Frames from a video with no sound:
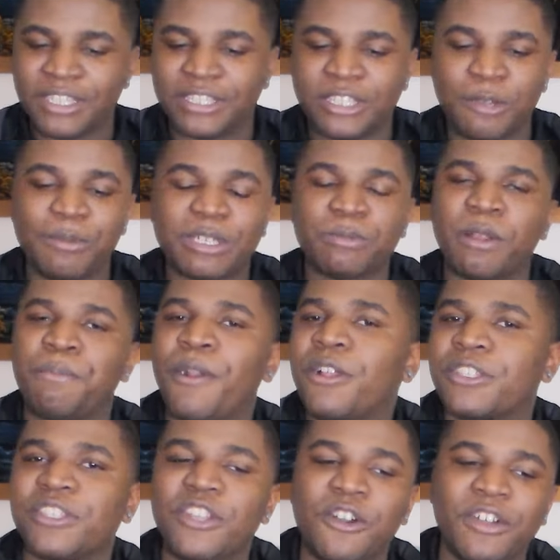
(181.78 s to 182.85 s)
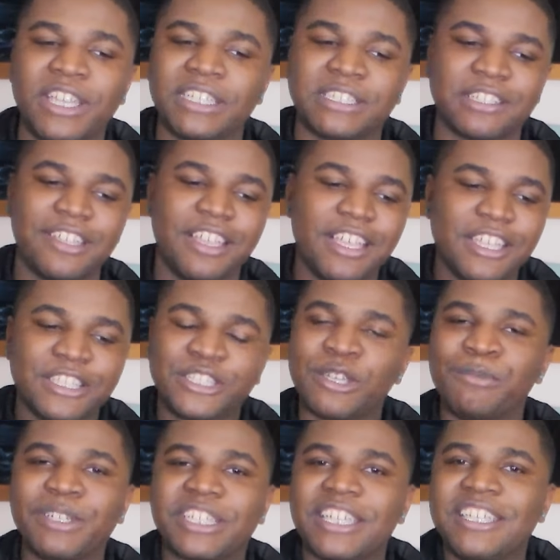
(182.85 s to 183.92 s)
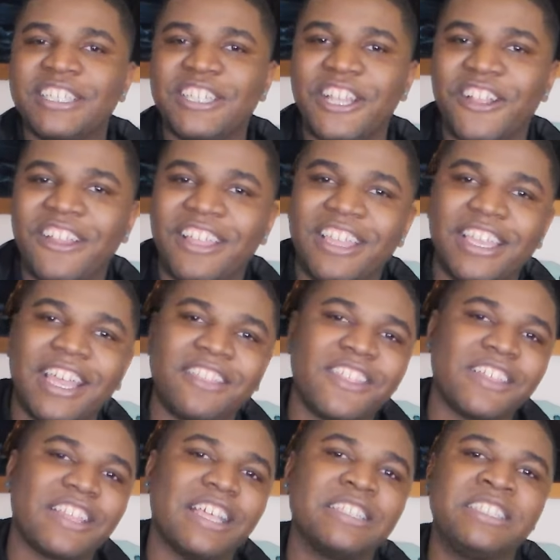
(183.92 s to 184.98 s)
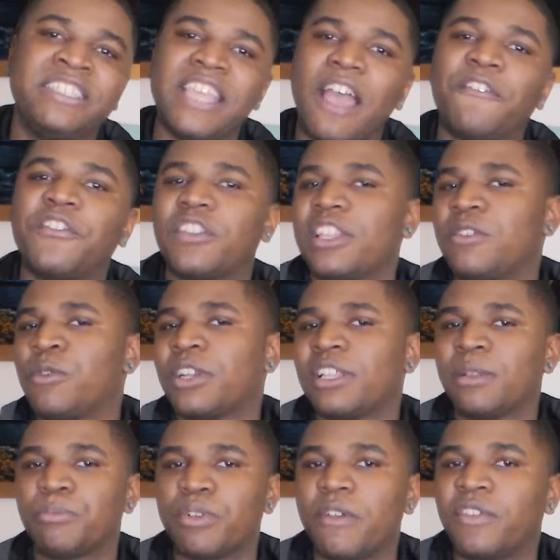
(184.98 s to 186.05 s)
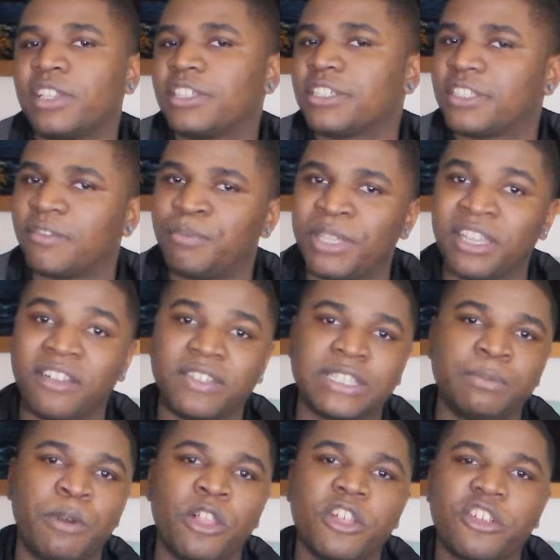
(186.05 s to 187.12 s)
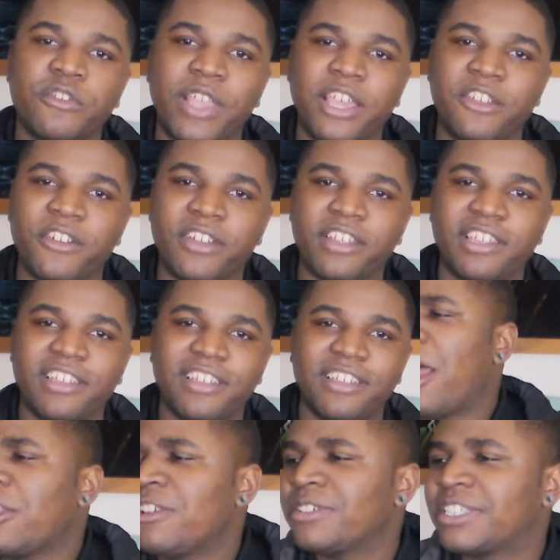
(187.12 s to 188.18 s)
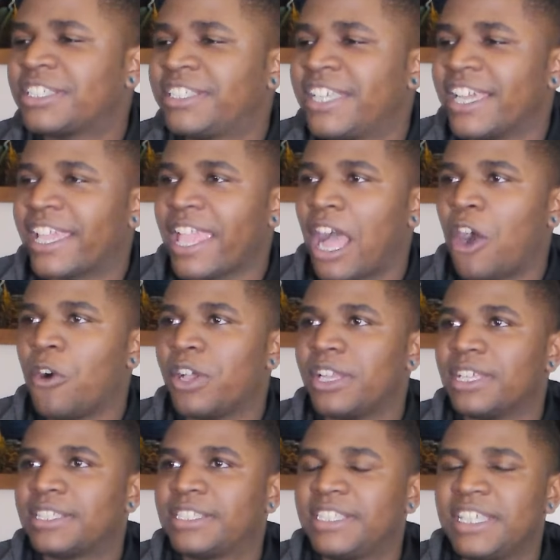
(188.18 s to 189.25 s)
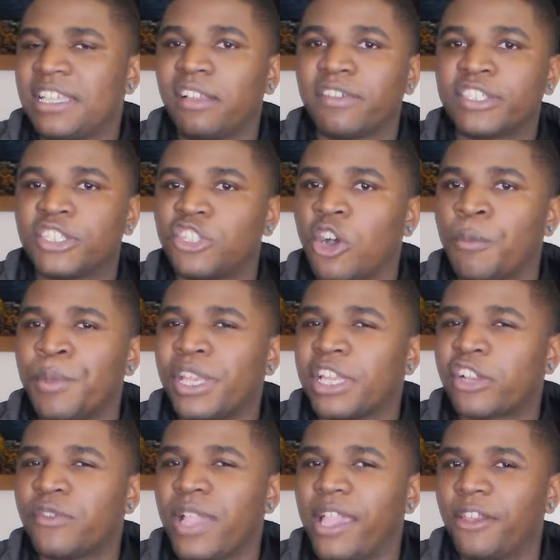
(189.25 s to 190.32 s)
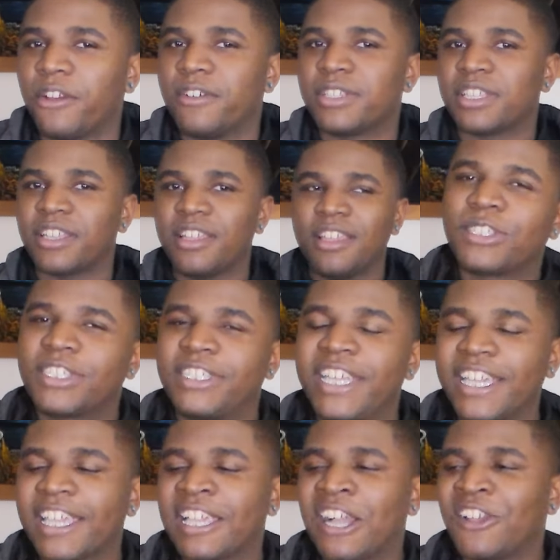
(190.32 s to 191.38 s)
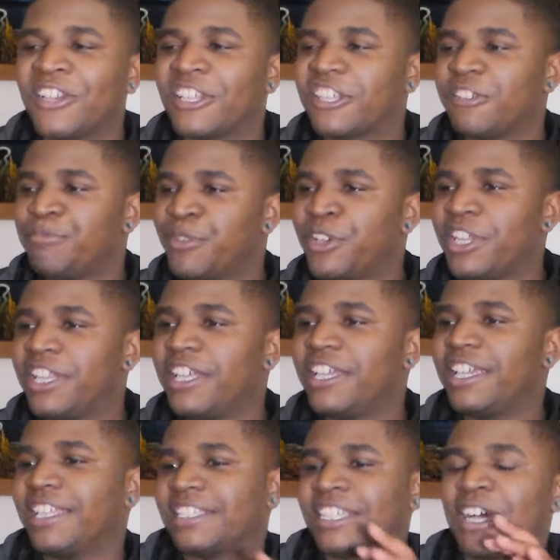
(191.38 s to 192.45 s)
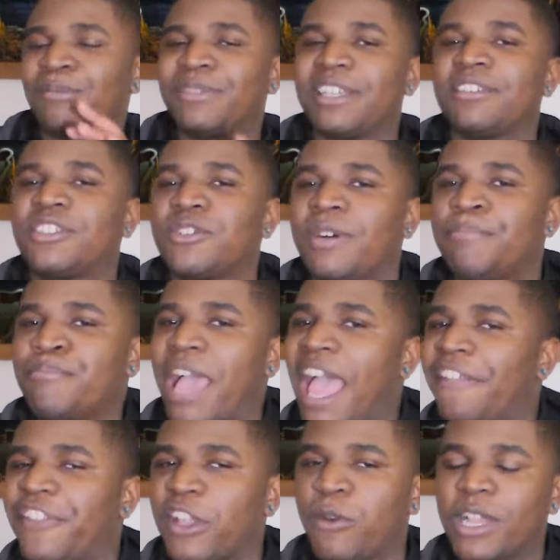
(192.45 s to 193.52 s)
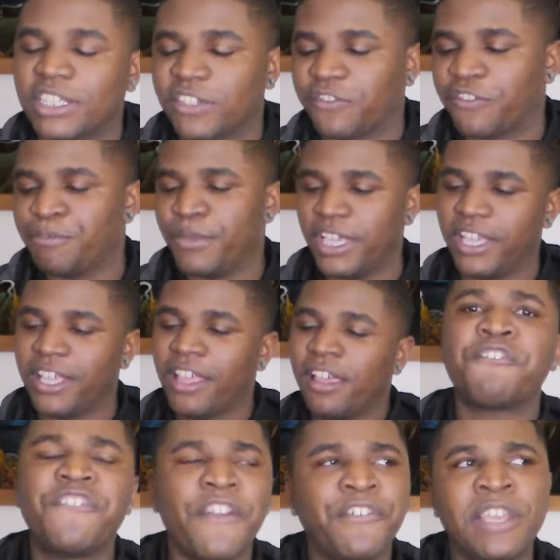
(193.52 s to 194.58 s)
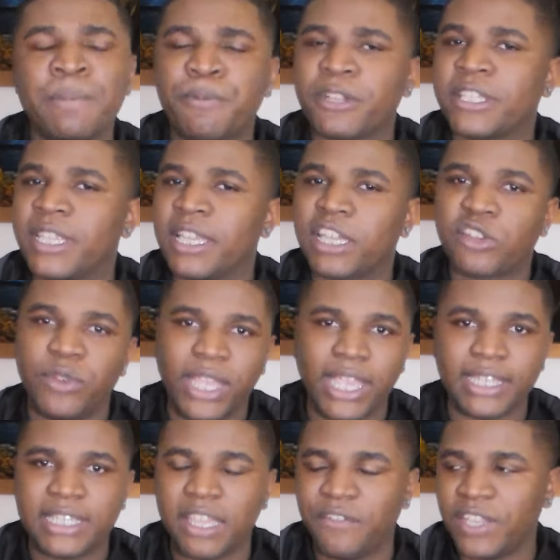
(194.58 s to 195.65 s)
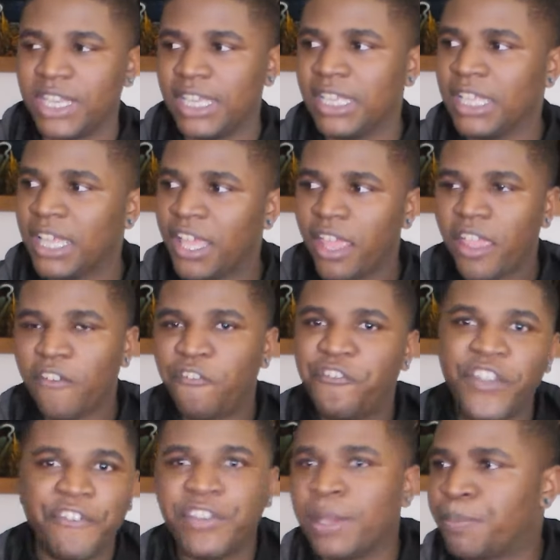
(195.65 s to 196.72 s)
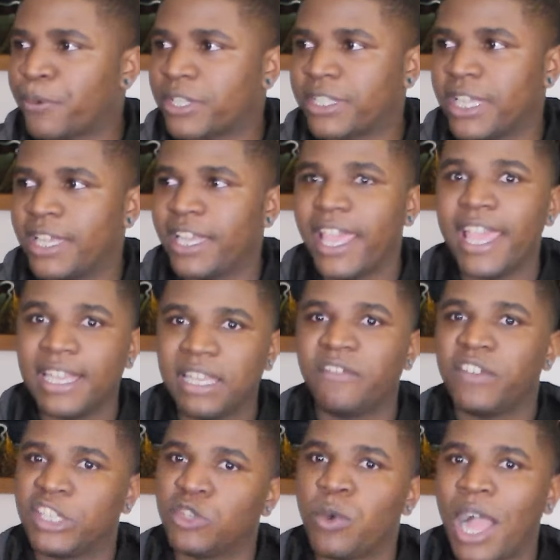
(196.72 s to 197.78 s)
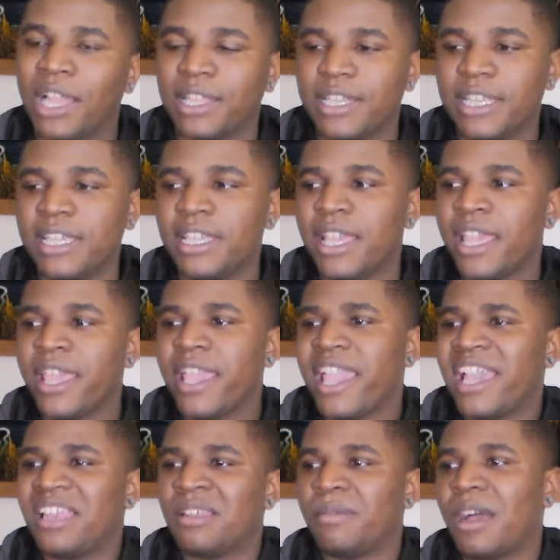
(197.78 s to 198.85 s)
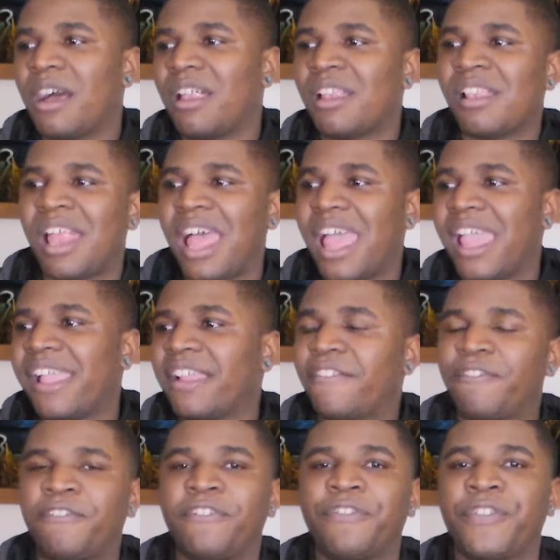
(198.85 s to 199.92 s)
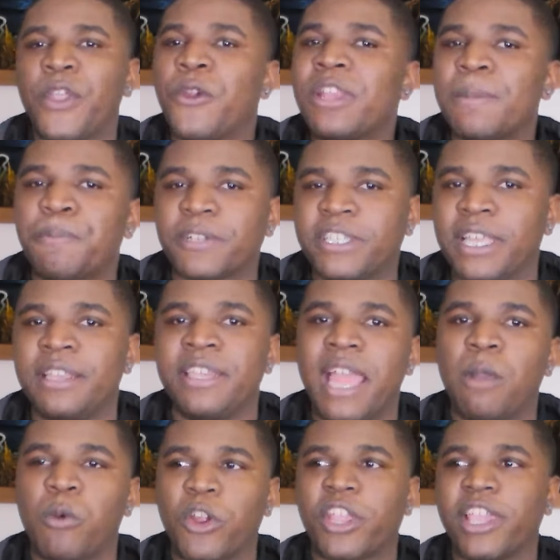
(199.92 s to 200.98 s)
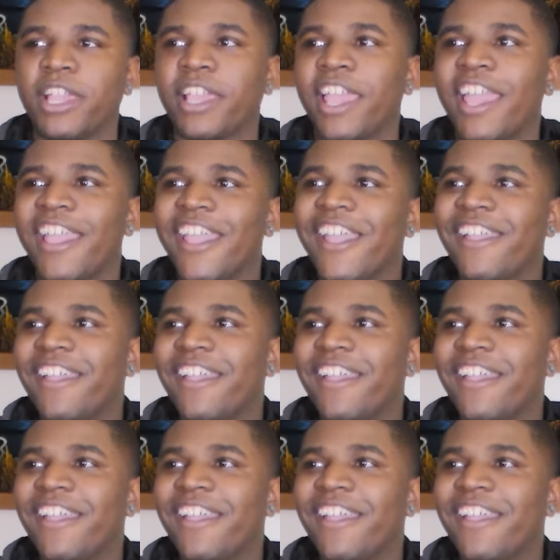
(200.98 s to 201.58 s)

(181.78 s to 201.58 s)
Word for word: it's so much more personal and it's so much easier. And I think that's definitely one of the privileges of being a smaller creator. How do you stick out in a sea of so many creators? So sticking out in the community is comes down to a math equation for me. 50% creativity, 50% individuality, and about like 30% networking.